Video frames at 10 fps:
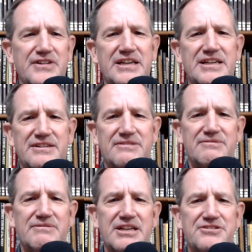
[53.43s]

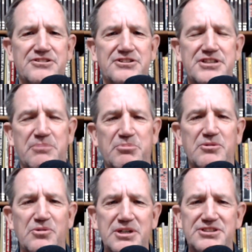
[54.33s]
in each of the
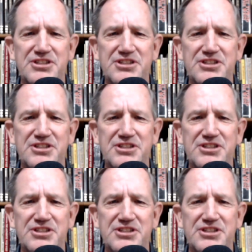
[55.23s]
separate ones.